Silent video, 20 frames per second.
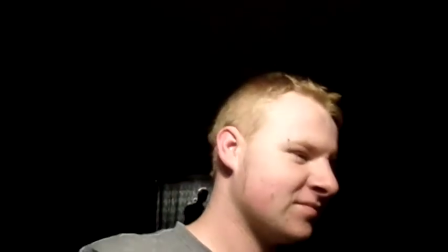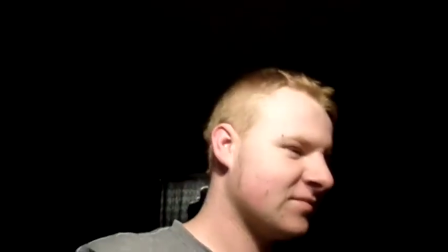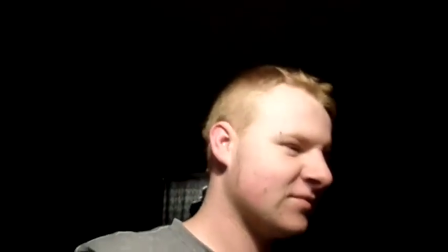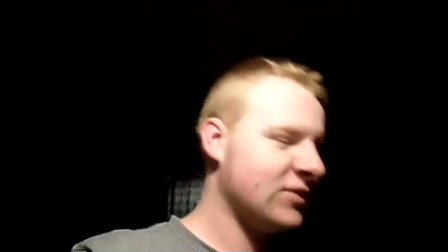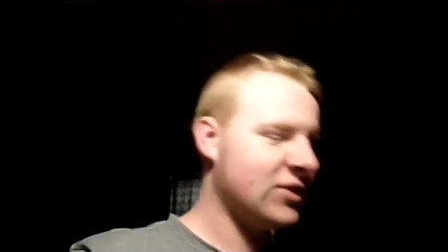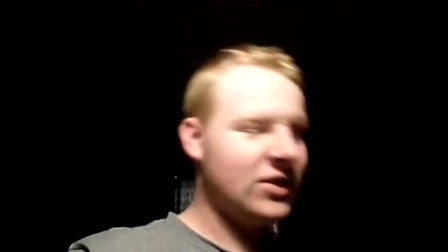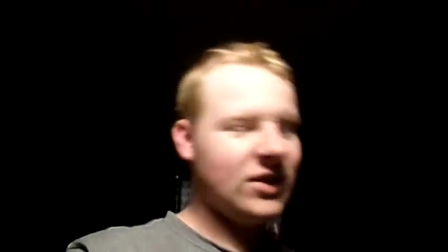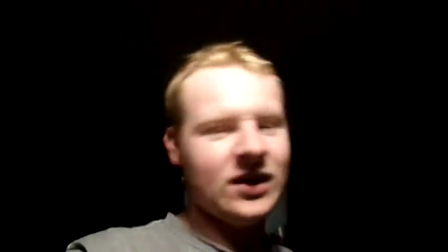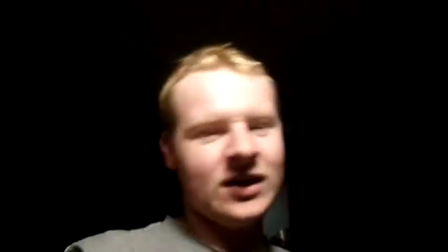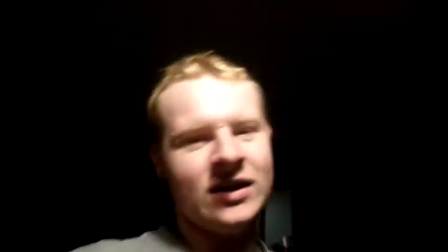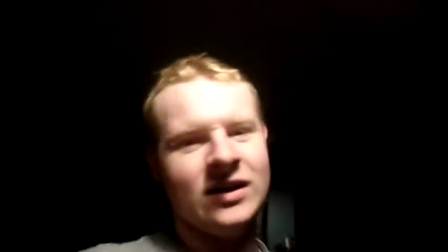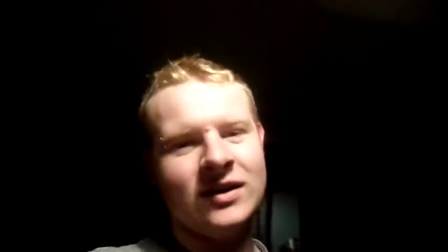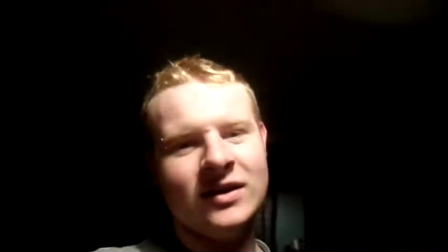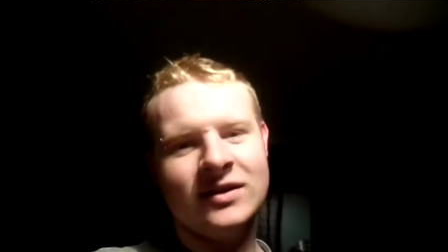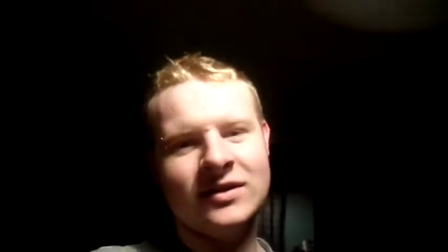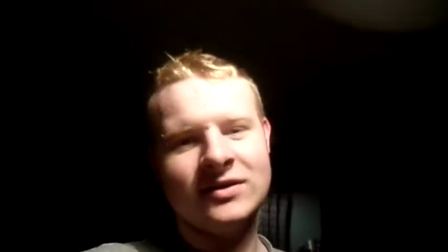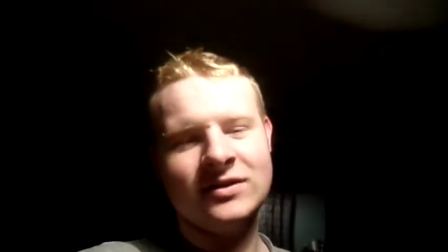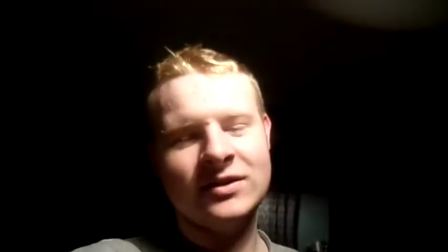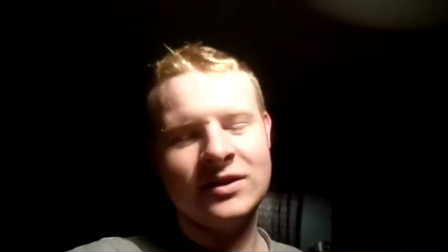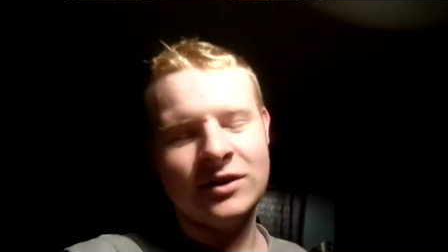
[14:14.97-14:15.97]
So yeah,
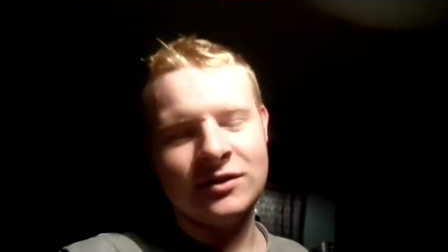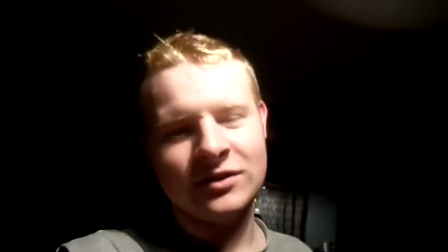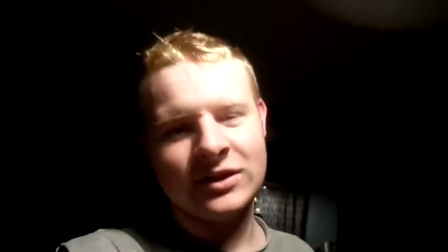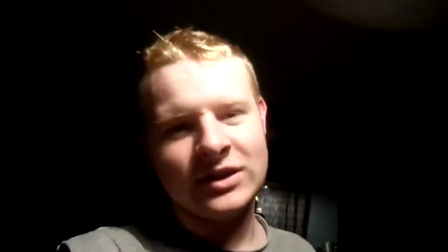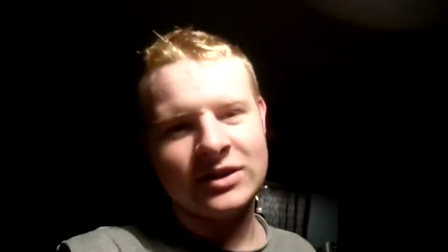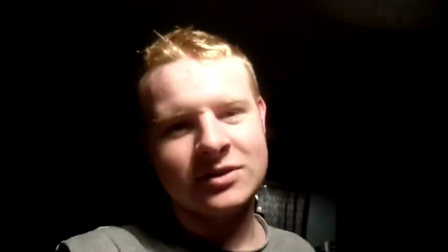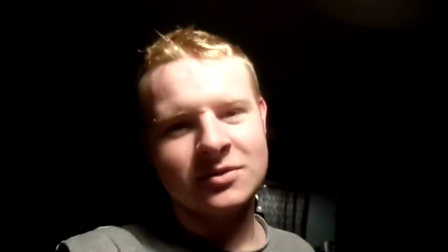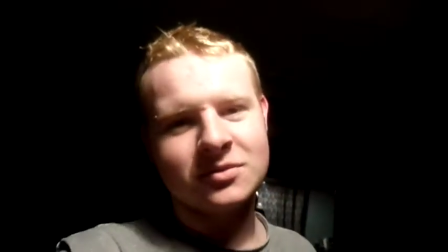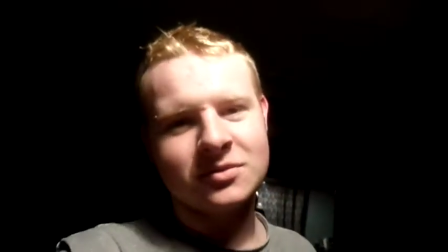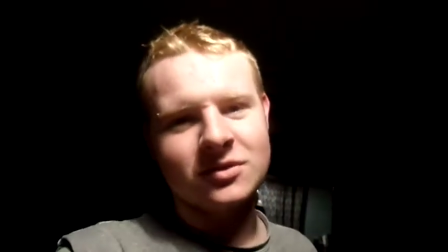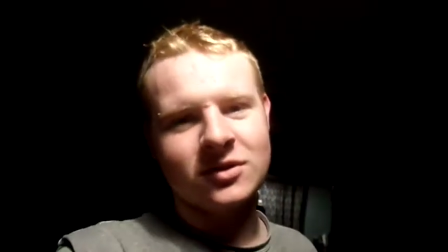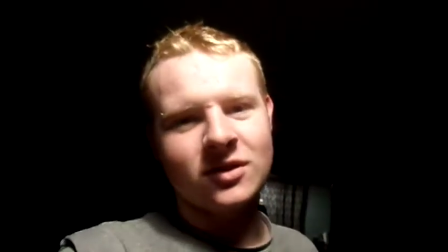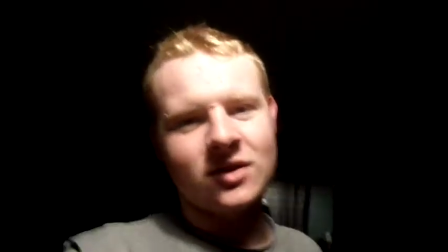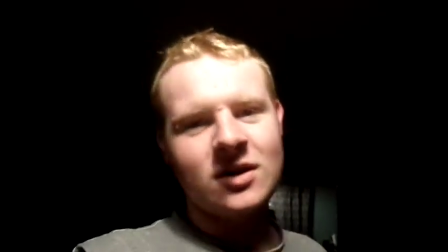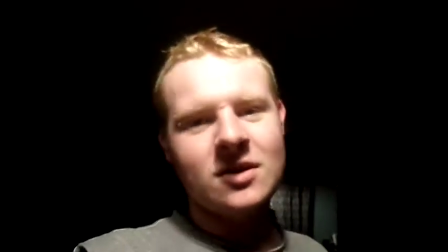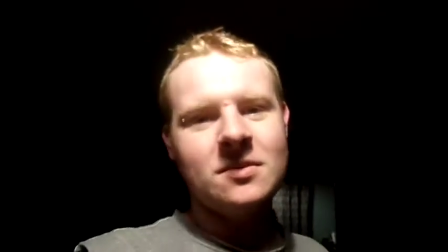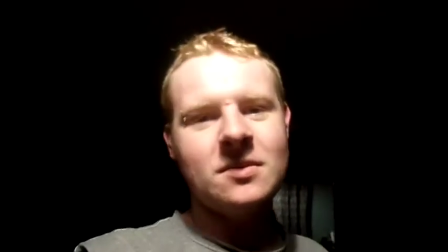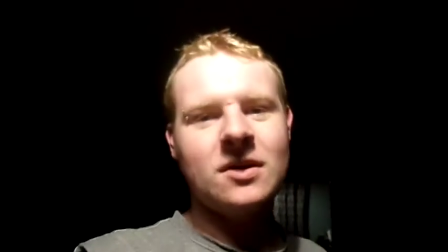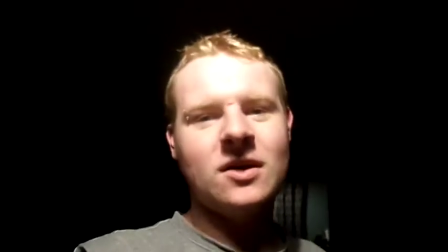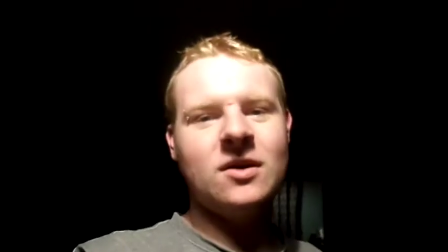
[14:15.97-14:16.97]
don't forget to
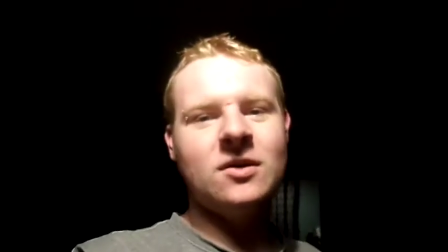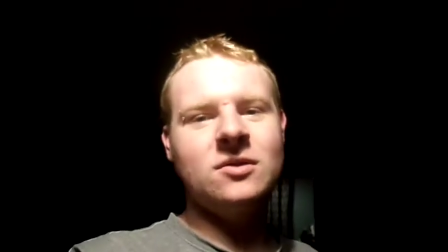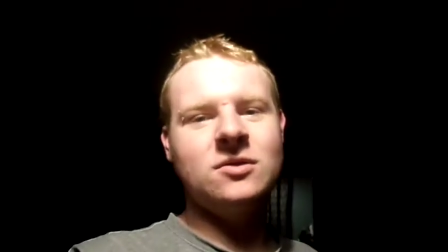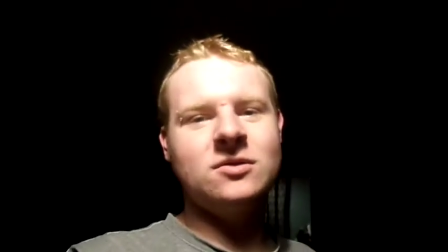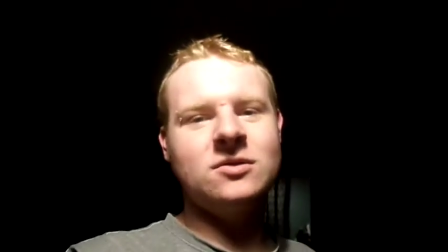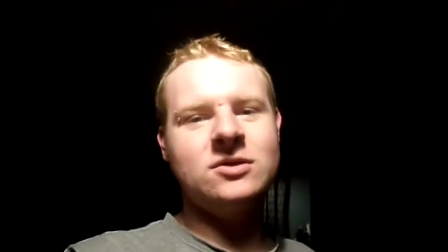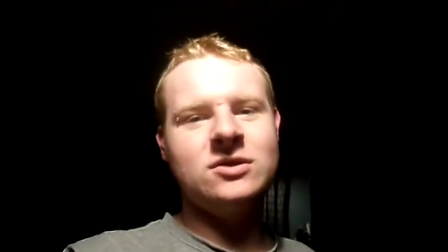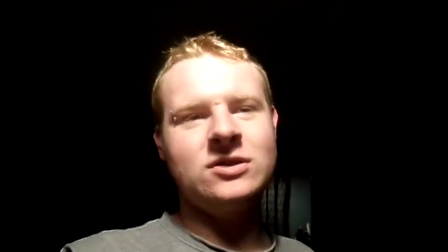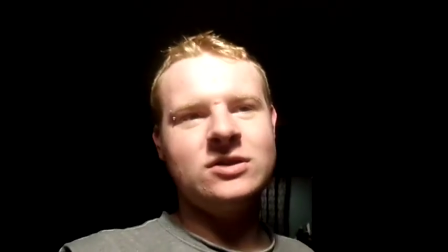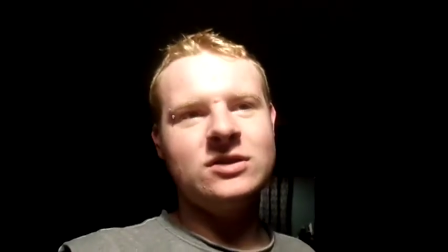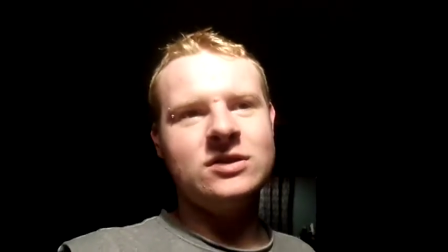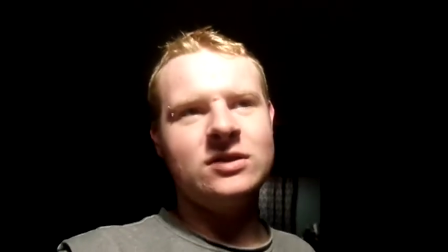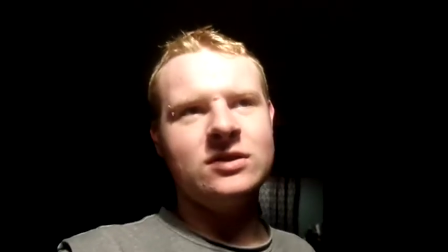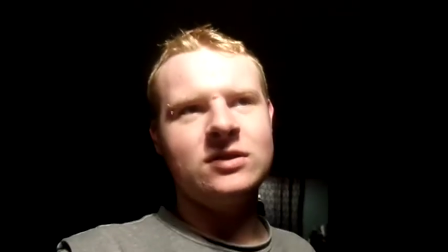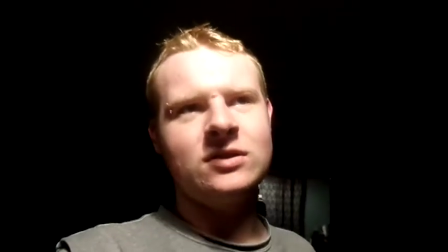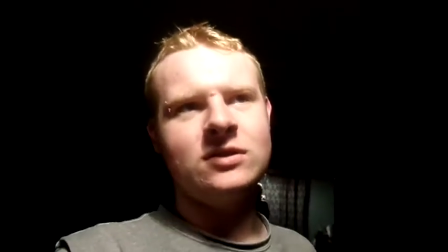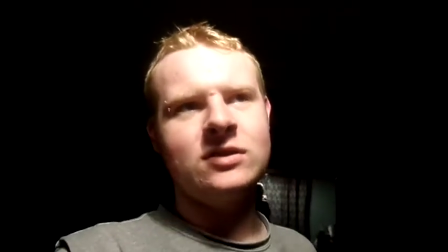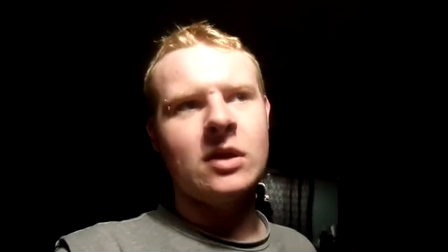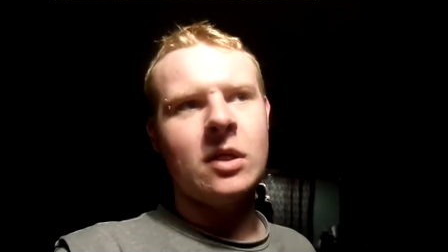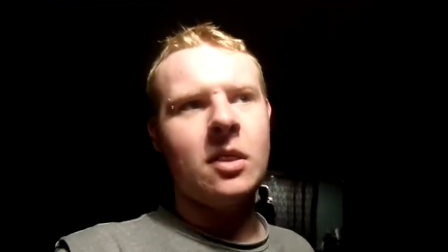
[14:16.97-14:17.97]
subscribe. I always
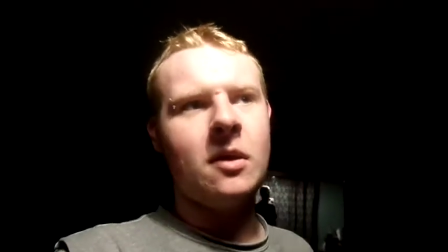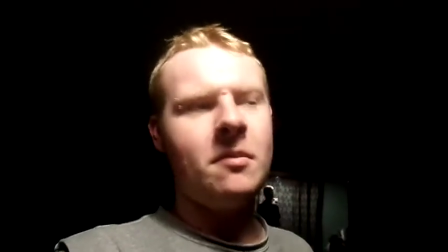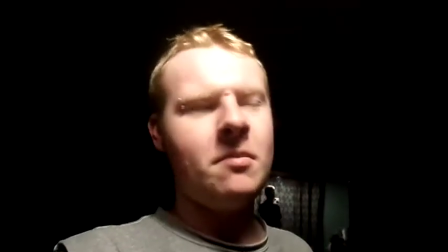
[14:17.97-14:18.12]
do